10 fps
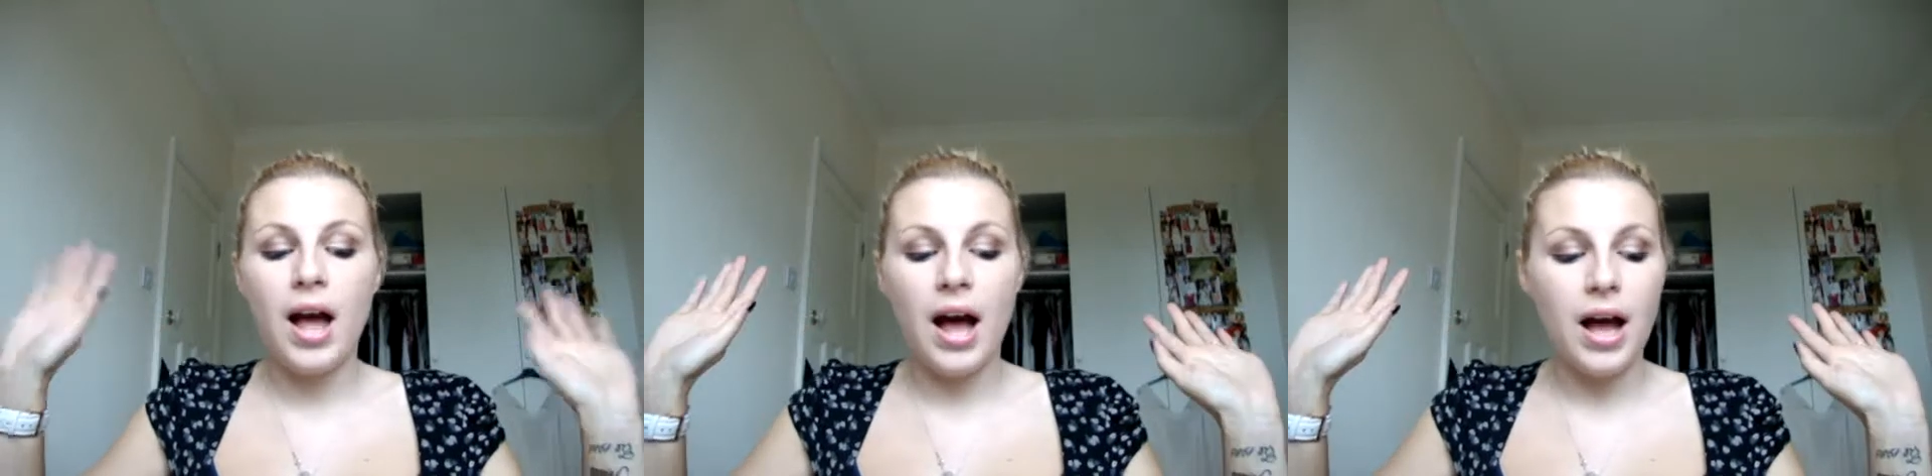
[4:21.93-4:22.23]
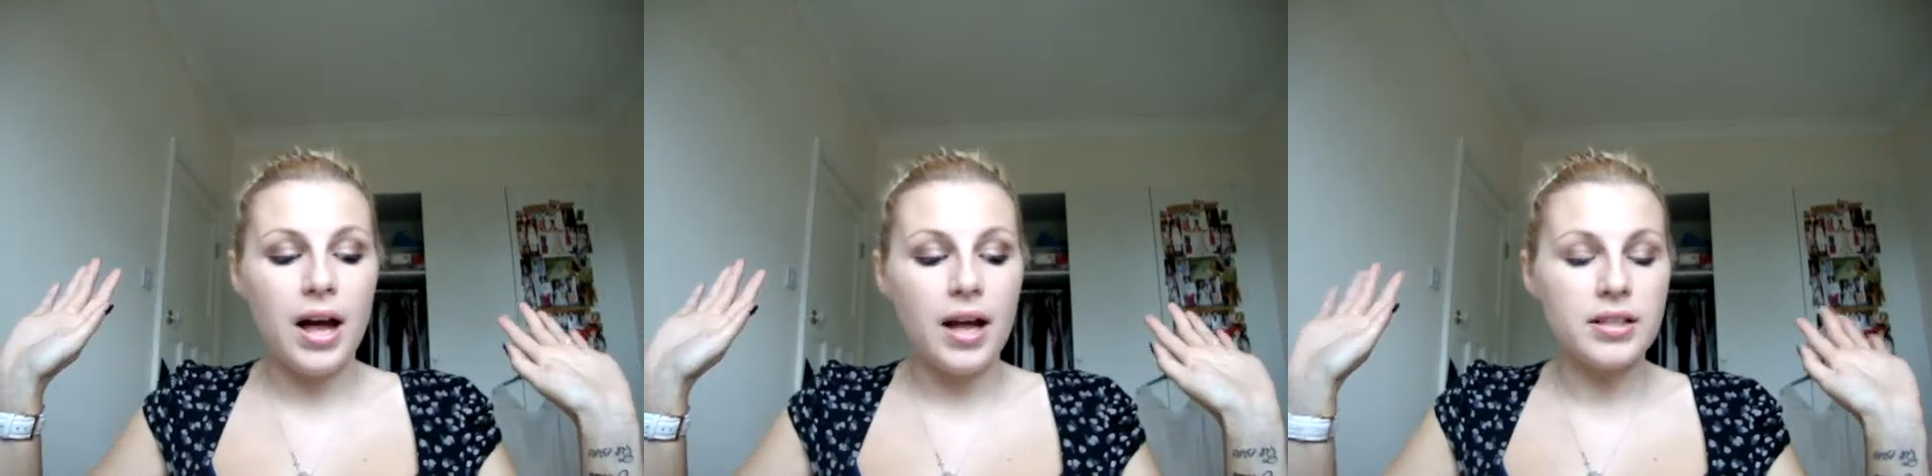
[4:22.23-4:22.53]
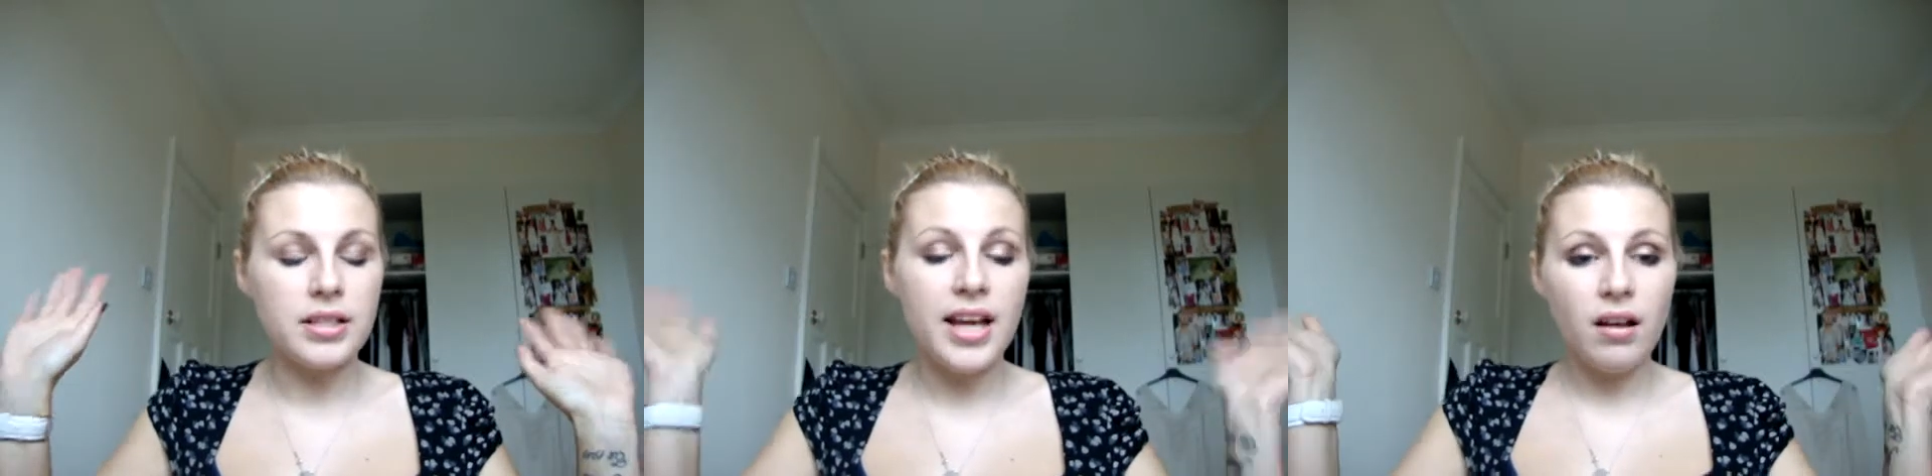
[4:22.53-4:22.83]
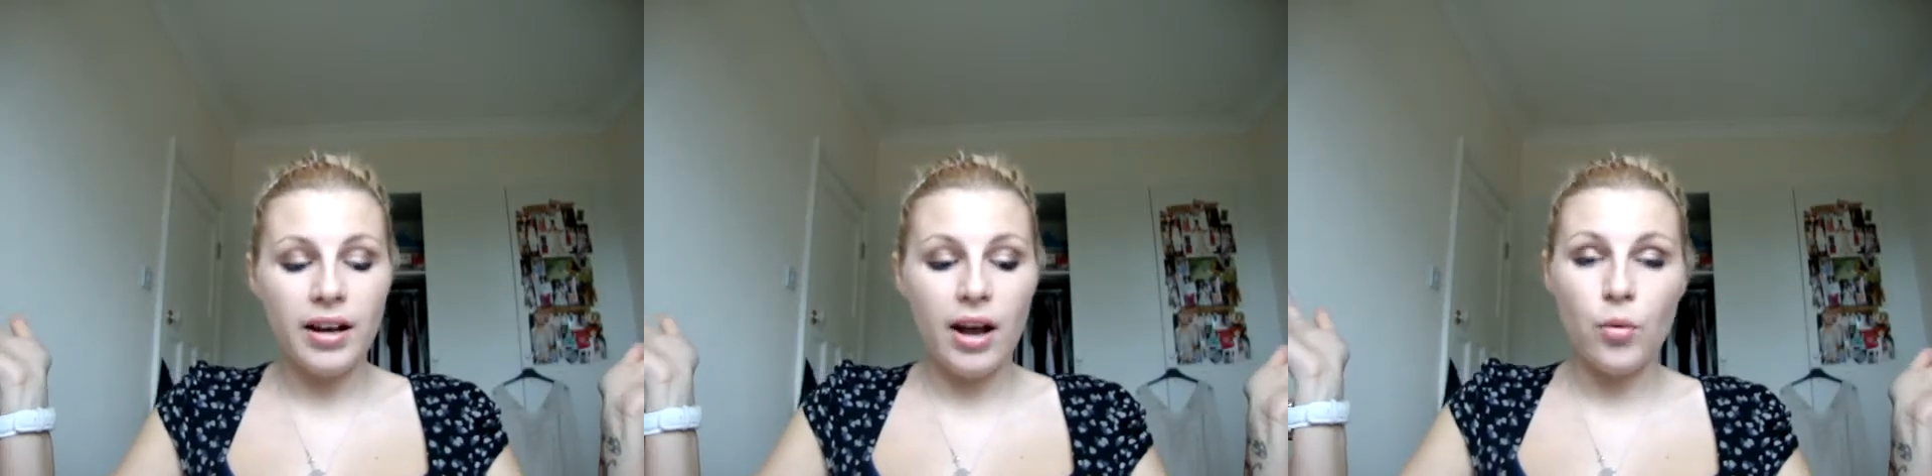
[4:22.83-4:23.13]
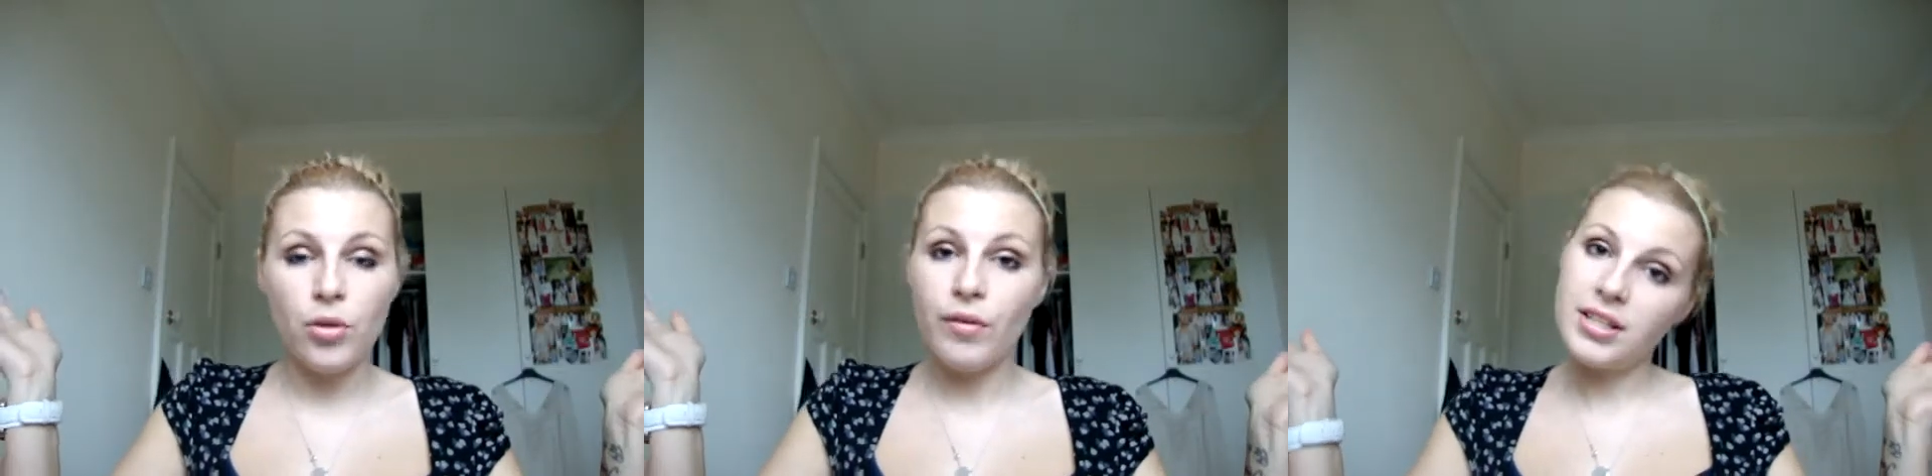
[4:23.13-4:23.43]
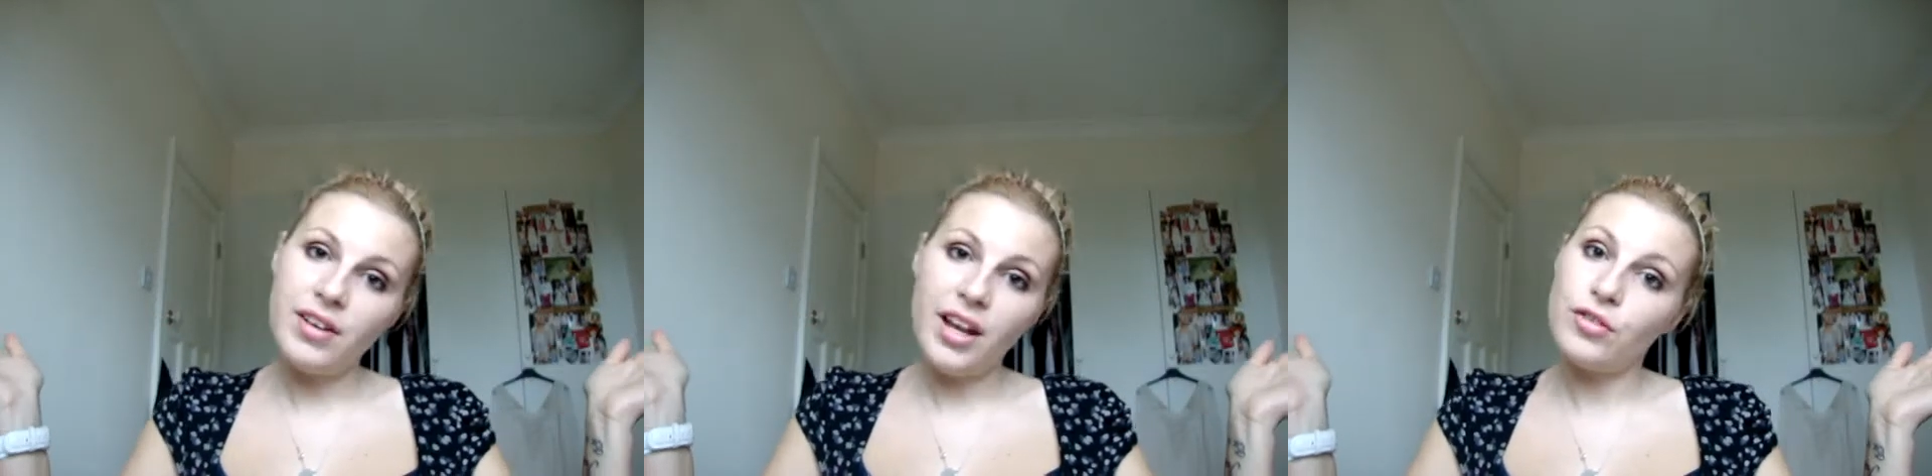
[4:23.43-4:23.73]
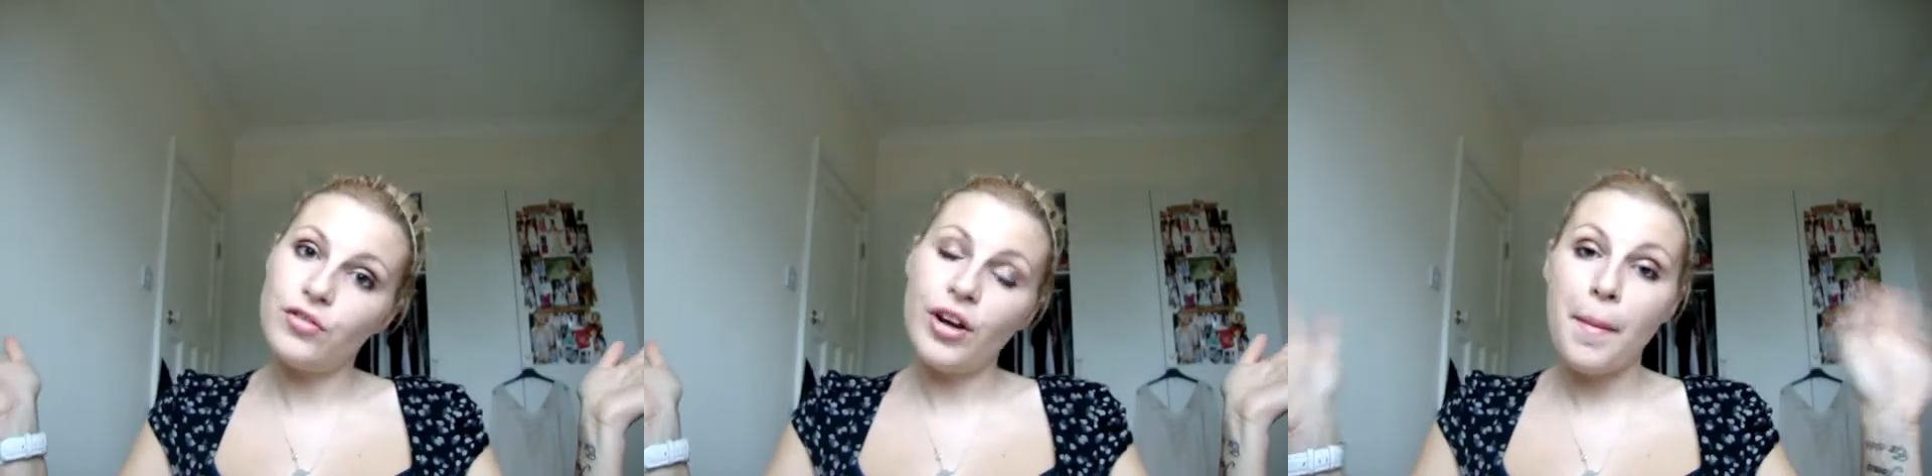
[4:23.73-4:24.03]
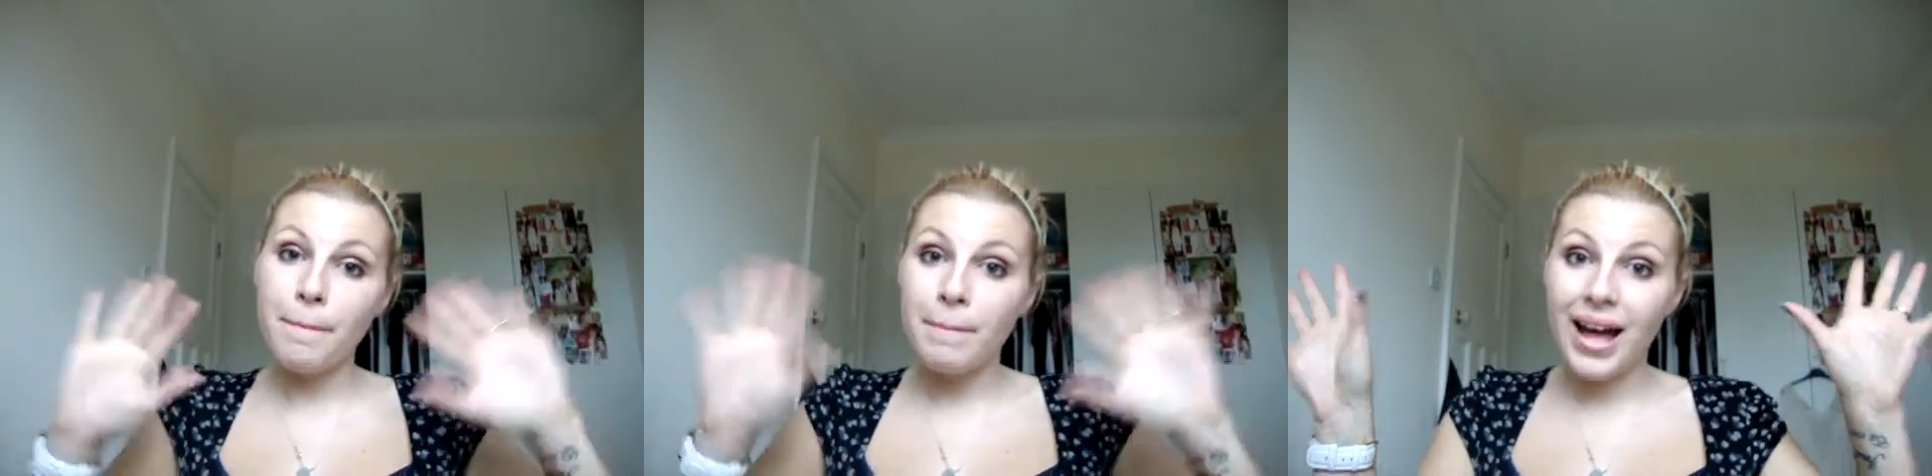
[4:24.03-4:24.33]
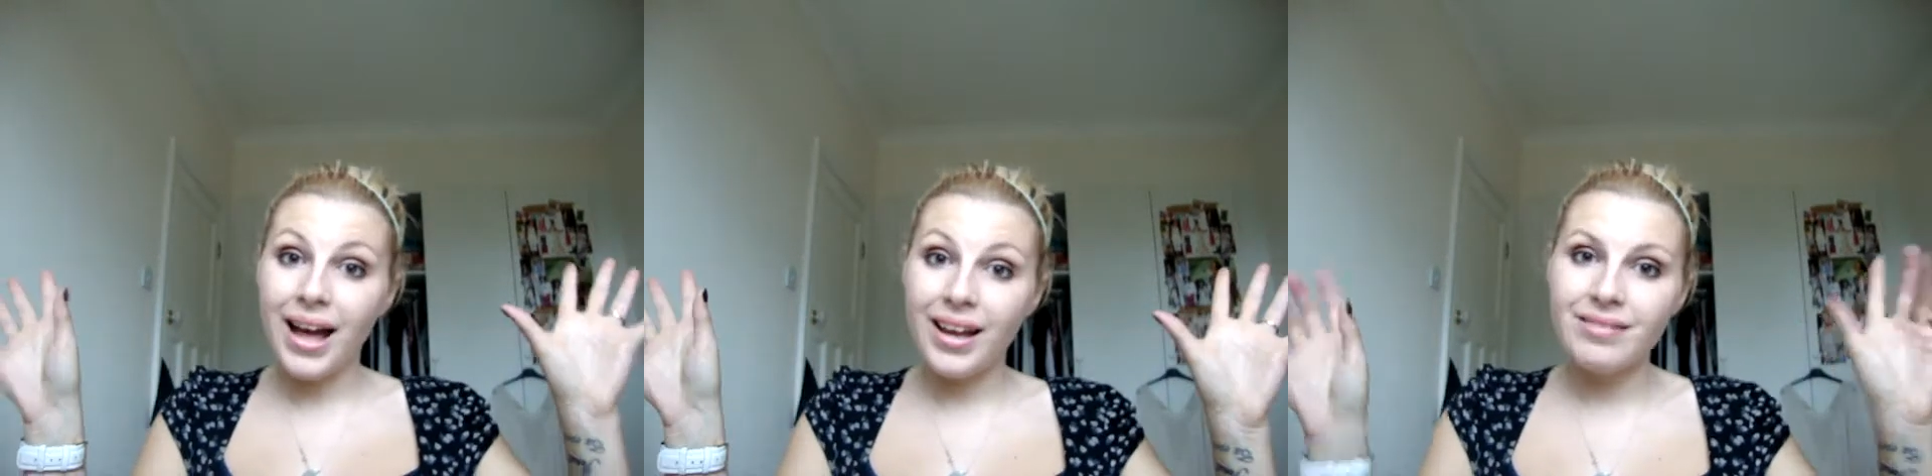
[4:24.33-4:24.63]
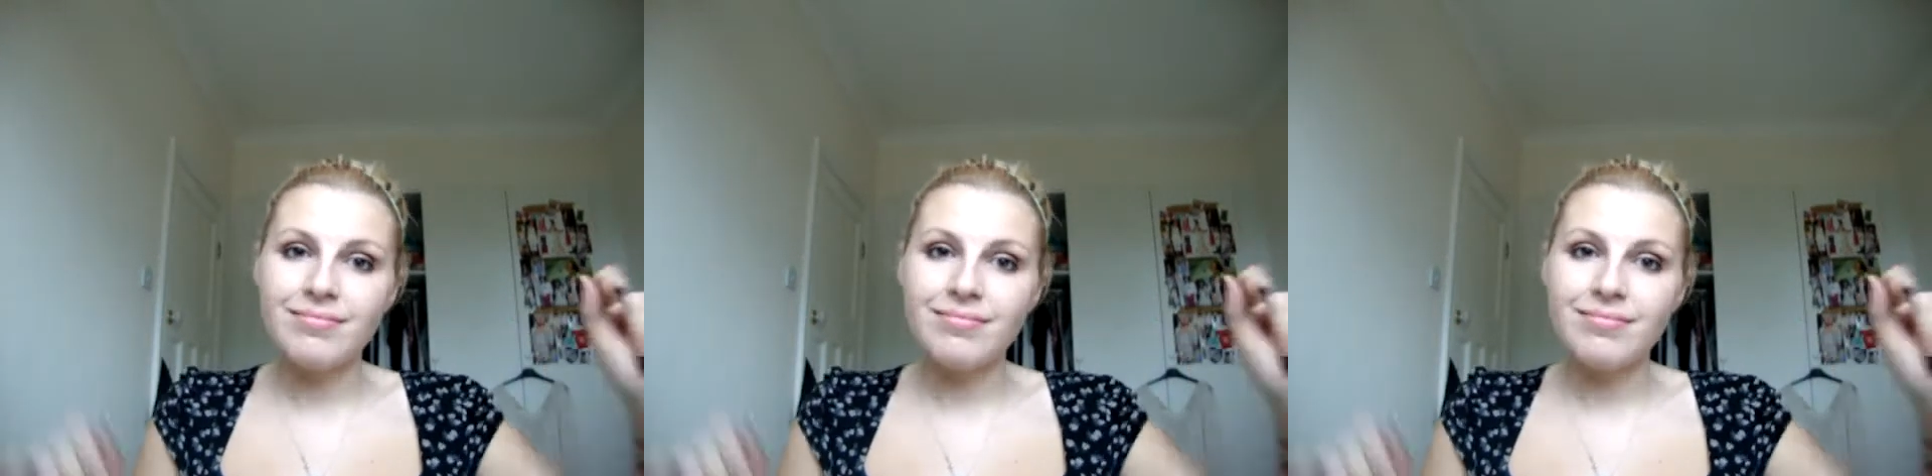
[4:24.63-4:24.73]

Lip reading: And yeah, I'll get on with the rest of the videos for you. Bye.